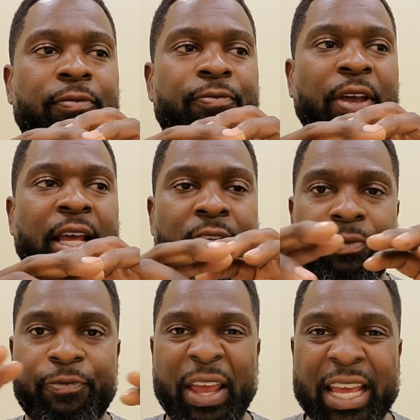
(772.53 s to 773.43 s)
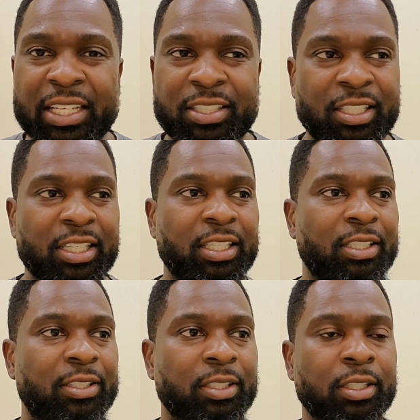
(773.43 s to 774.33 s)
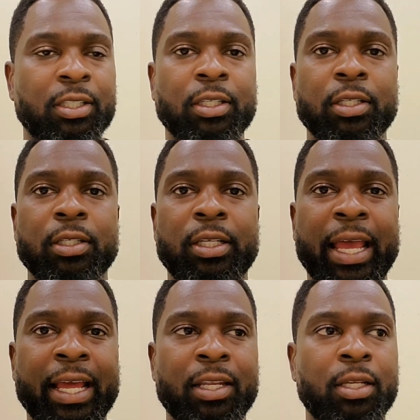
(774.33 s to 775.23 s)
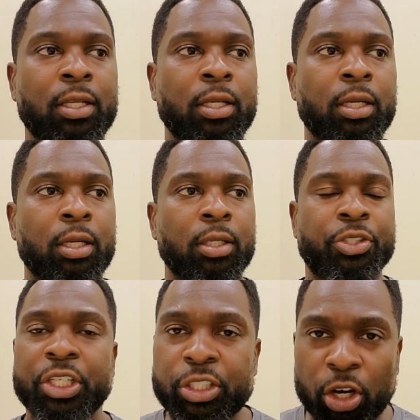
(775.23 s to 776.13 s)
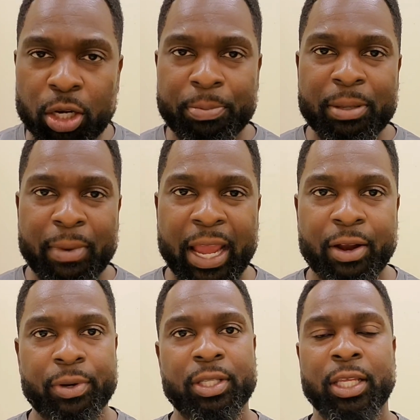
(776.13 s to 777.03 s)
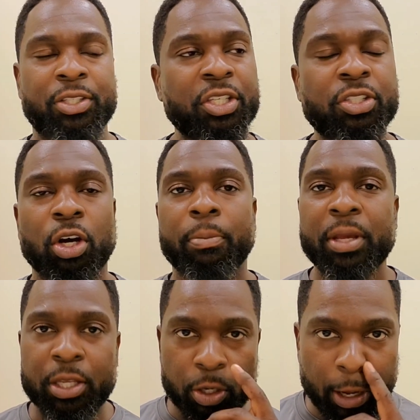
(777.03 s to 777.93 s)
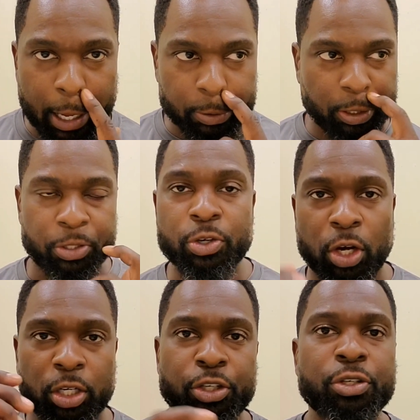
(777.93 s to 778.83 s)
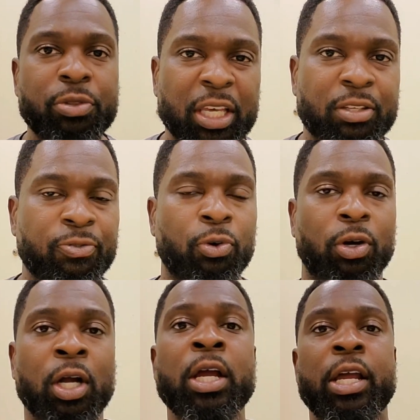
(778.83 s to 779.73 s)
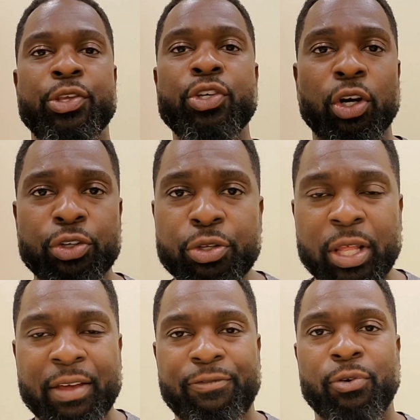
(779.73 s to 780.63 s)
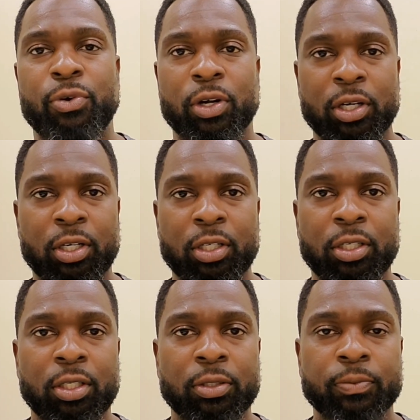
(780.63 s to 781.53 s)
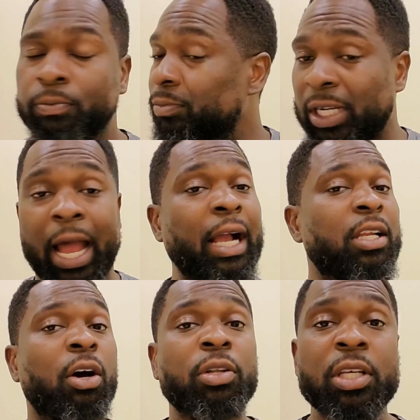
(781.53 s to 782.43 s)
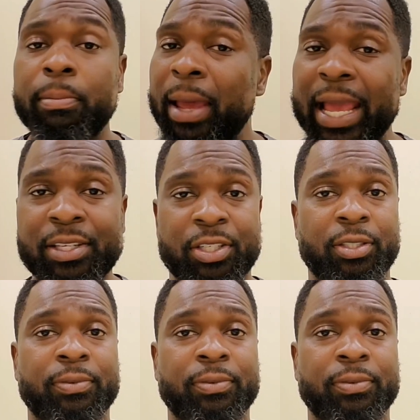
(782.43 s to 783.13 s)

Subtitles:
fantasies that she's going to be married and she's going to be in your house and you're going to do this for her and you're going to do that for her. I can only imagine